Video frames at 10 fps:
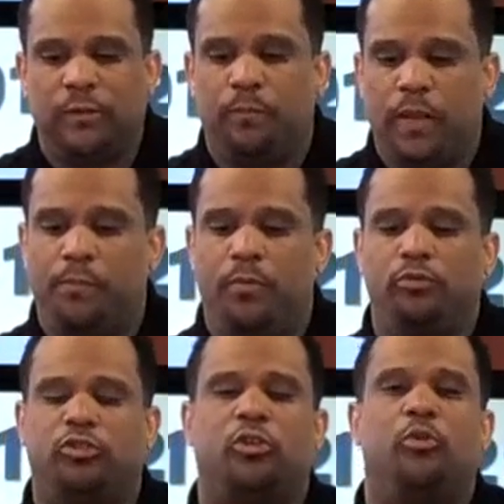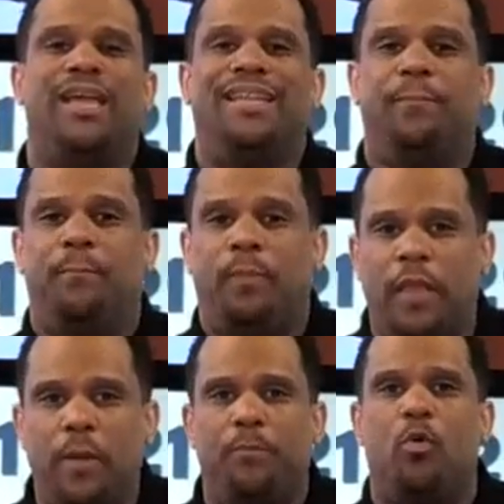people so that
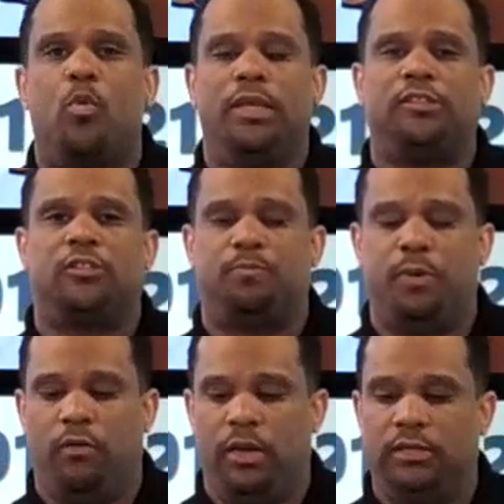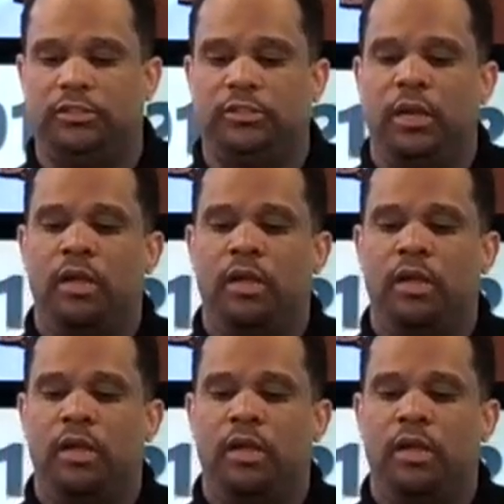people will experience